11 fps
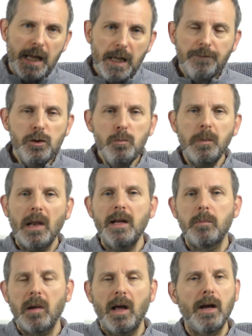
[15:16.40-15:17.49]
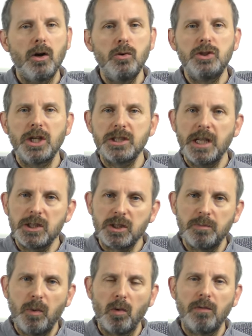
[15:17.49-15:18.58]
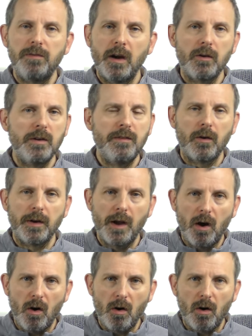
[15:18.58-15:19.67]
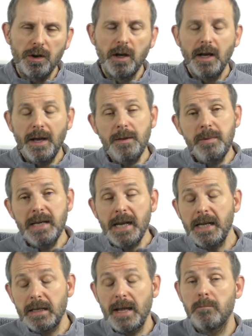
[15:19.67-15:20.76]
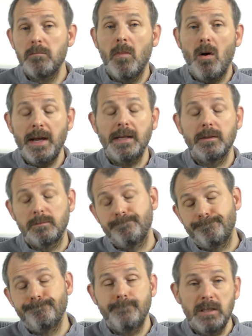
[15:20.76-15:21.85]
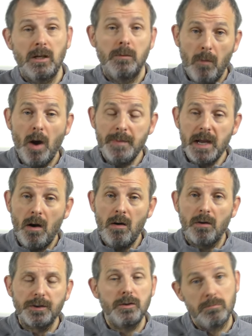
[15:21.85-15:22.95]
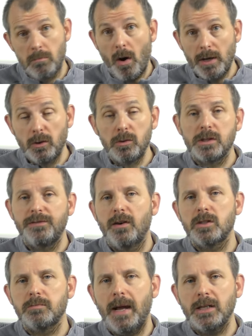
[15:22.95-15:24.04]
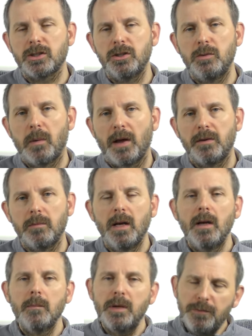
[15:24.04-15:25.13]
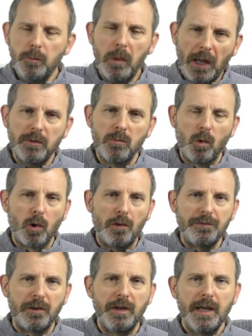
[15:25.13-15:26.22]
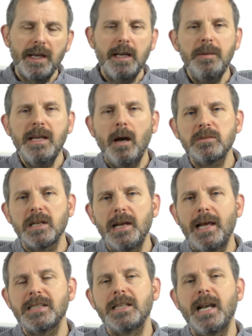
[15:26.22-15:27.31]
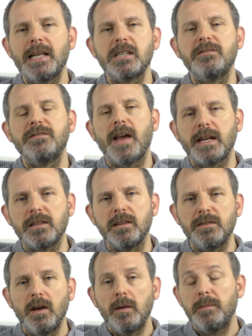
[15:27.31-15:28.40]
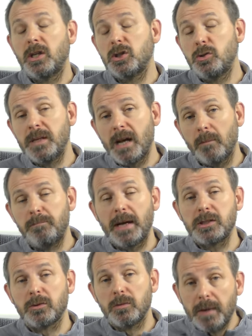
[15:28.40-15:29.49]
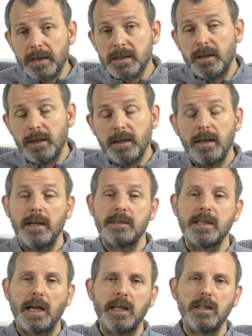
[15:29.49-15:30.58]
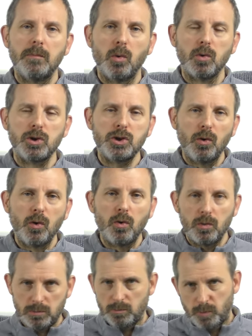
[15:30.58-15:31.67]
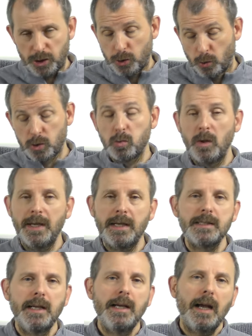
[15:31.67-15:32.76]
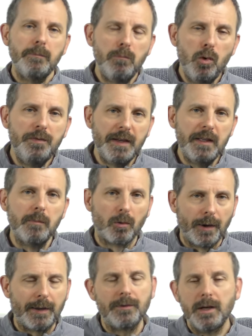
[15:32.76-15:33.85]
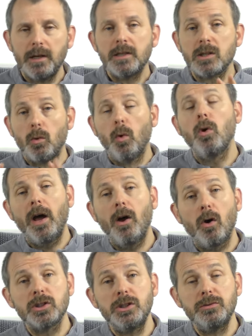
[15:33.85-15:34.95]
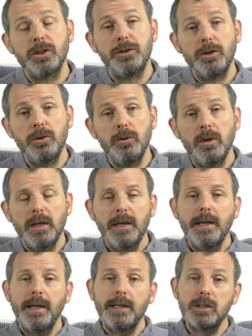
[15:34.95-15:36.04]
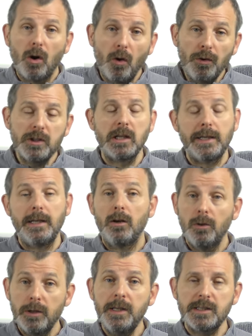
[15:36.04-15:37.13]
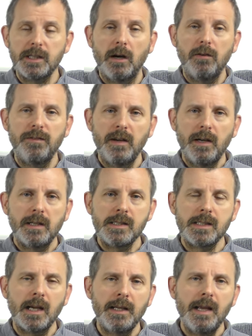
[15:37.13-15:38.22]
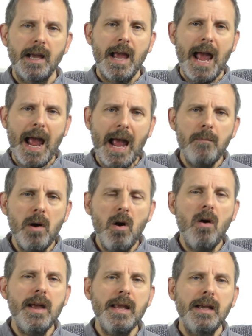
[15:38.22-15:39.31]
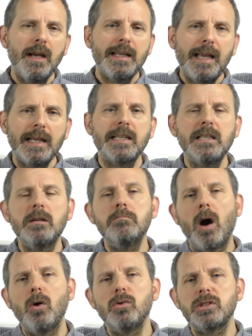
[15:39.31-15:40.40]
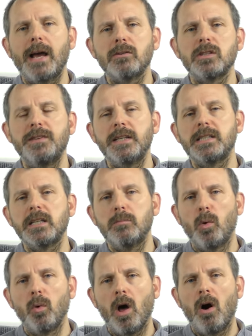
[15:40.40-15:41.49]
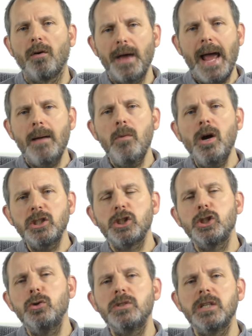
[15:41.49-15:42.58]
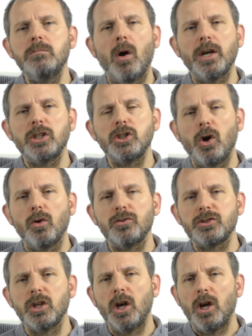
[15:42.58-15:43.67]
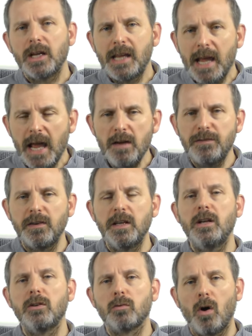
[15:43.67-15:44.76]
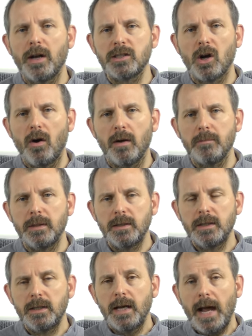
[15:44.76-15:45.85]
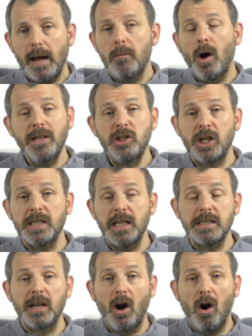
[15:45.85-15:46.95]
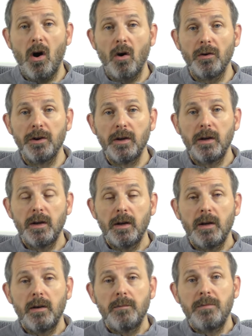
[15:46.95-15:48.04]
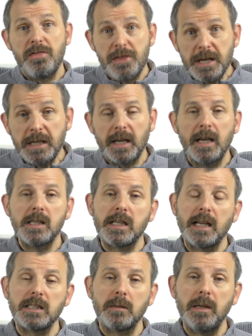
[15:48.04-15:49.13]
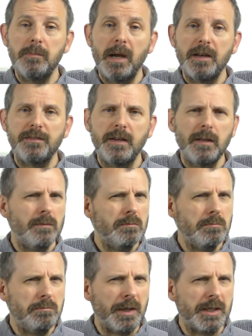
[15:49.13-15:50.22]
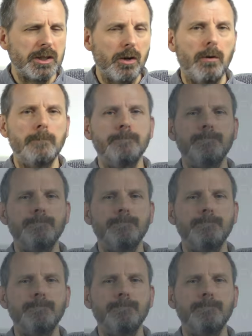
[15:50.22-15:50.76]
If you play a player who just hits the ball very, very hard, at the beginning that might be hard. You might lose the first match that you play them. But if you play them more often, it becomes less and less effective because you become better and better at taking the ball short, with short swings, and moving them around. So all I ask you to do is honestly look at yourself and say, am I getting the most out of hitting the ball hard? Am I choosing my shots carefully at the right time? Am I just hitting hard, thinking it's getting me benefit, but it's not?